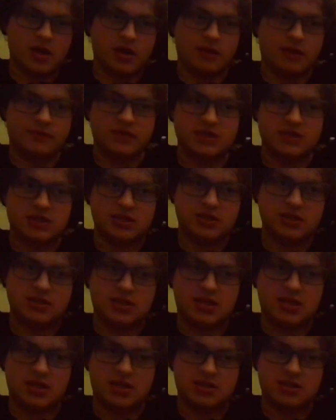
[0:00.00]
This is
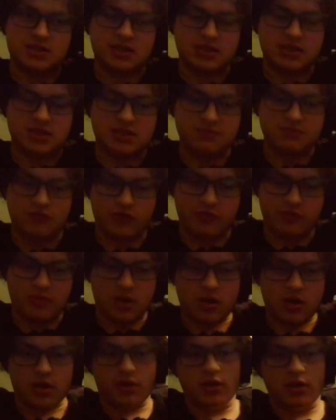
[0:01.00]
a 16-point
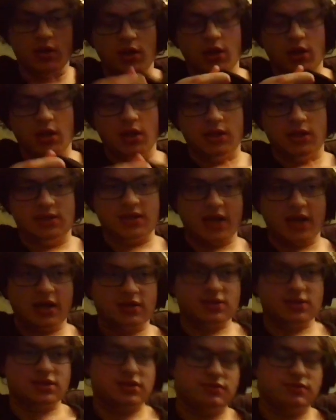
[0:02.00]
Mon,
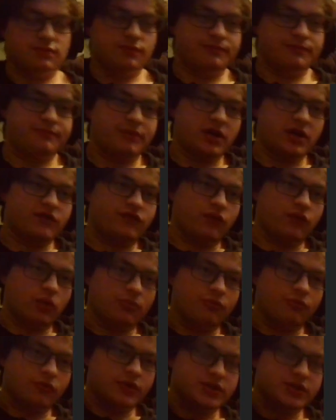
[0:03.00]
taxed by 4
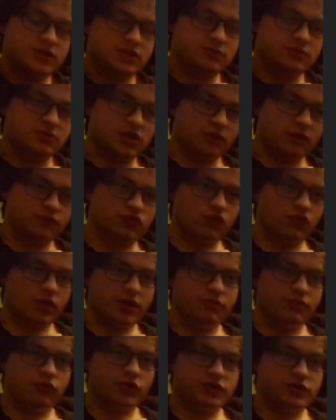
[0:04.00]
points to become
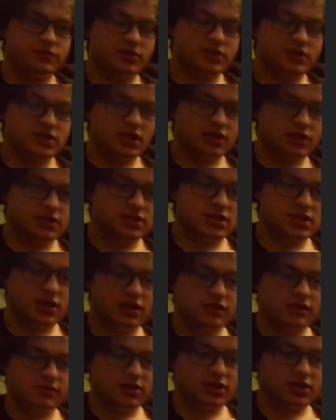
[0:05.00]
20 points because I
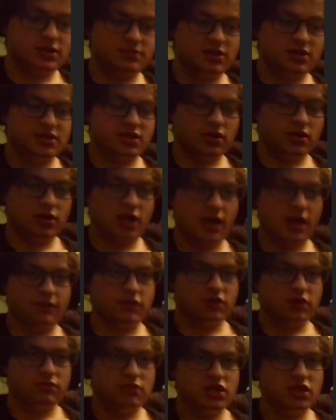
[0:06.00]
decided to make this my Terra
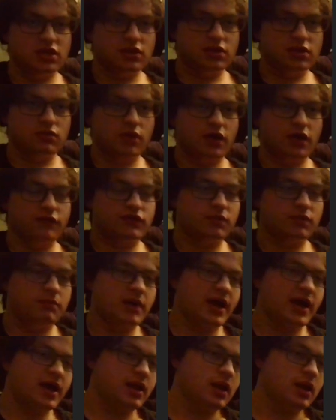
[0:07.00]
Captain immediately right off the
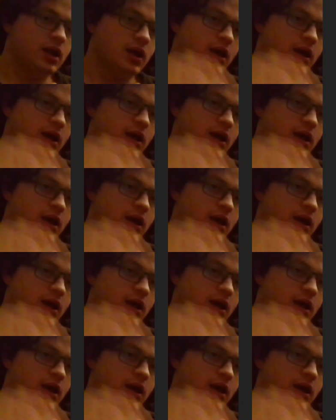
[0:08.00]
bat.